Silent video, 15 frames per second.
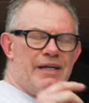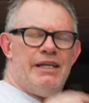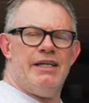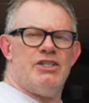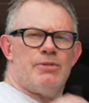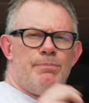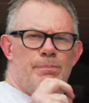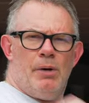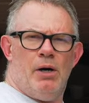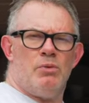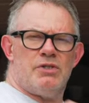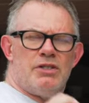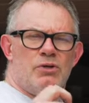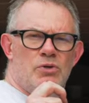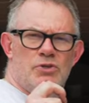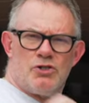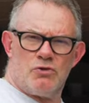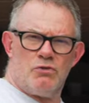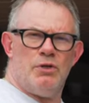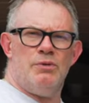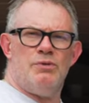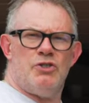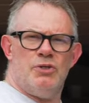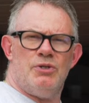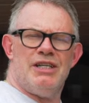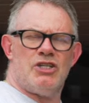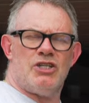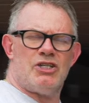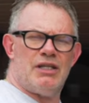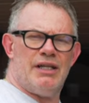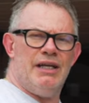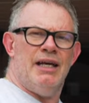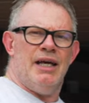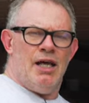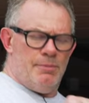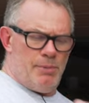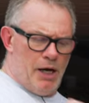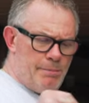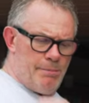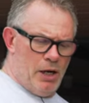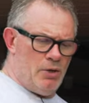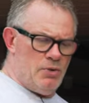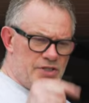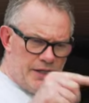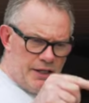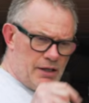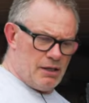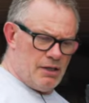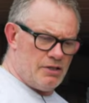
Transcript: each bolt or screw judiciously, but opposing.